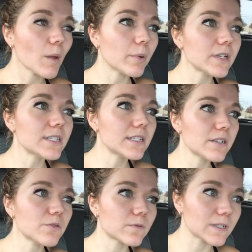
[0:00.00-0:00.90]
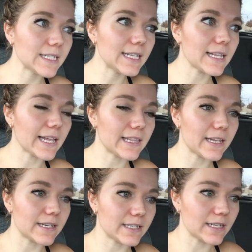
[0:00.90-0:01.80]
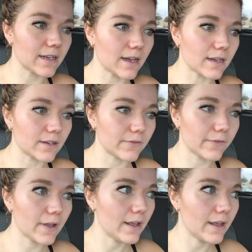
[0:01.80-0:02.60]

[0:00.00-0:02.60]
But I still really like the idea of,